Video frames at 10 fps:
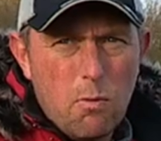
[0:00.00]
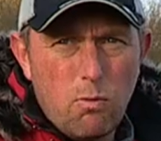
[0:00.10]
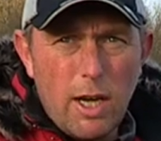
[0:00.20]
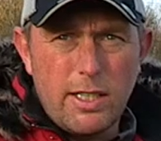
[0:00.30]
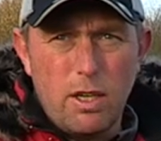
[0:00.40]

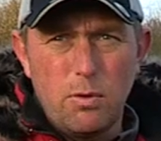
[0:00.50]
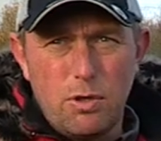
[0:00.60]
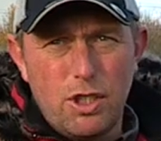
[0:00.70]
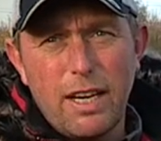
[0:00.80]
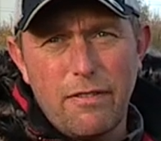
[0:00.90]
Right, so
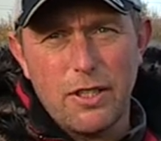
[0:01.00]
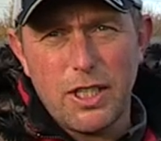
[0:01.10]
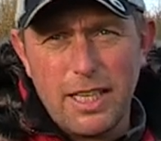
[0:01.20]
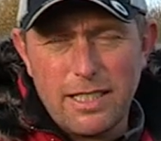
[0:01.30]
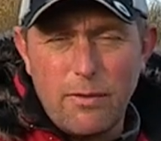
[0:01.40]
jig
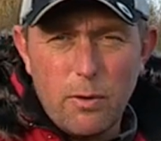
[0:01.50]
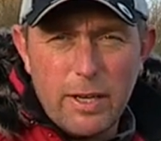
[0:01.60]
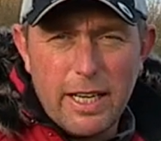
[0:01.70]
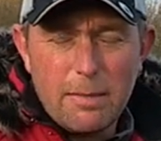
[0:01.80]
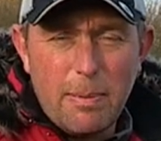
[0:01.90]
fishing, as I've already
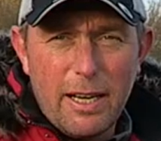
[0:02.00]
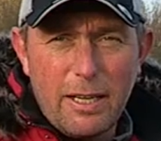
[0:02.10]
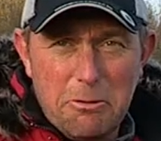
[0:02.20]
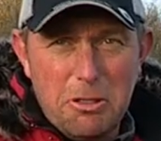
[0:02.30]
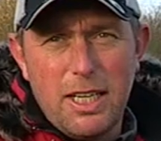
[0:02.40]

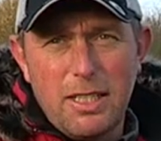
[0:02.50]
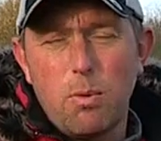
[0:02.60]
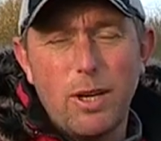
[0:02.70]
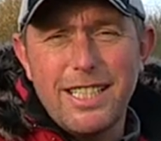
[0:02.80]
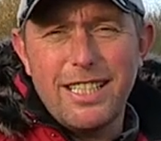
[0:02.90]
explained, jigs,
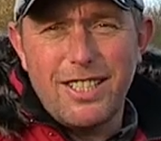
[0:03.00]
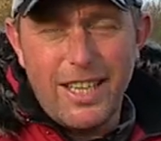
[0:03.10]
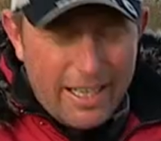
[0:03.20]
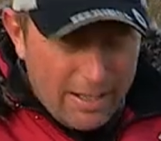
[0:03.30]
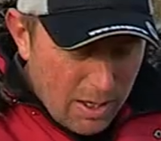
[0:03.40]
what is a
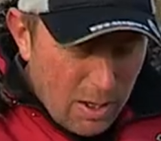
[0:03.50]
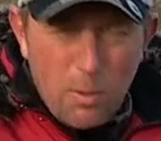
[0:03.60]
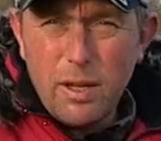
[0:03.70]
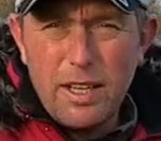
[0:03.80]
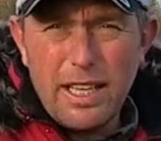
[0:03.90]
jig?
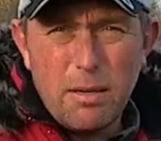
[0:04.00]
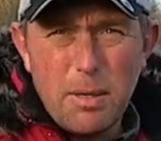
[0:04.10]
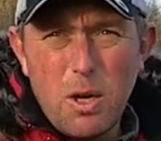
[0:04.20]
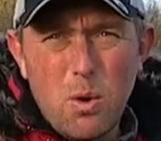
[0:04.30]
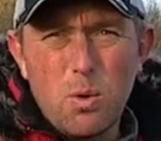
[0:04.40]
Well, they come
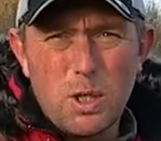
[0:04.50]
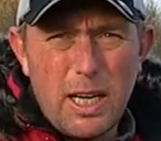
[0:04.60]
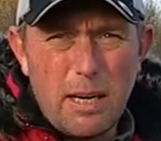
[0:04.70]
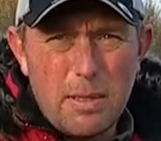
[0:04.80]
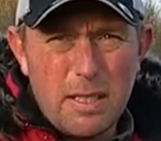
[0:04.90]
in all
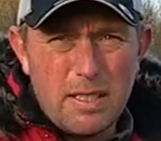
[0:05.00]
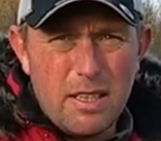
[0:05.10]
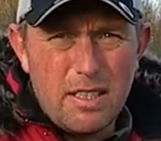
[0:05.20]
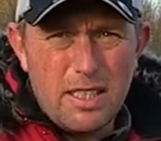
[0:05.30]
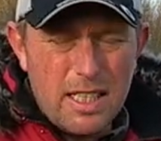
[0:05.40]
shapes and
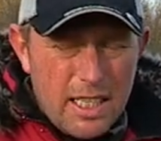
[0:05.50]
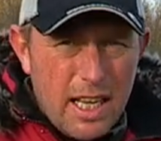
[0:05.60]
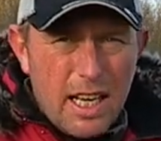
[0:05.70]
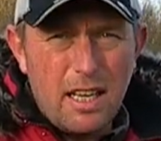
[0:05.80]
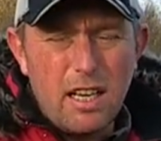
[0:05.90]
sizes,
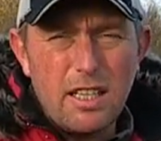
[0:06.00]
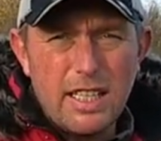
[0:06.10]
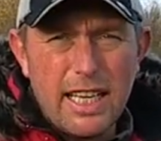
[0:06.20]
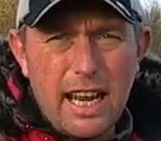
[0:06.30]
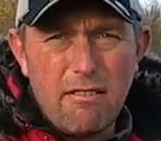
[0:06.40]
and I like to
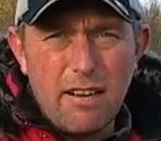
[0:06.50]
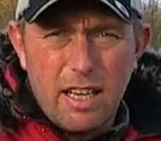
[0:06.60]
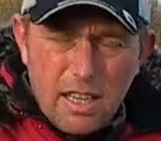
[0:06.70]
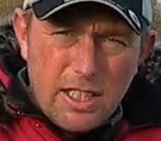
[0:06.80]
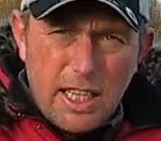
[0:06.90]
carry, I like to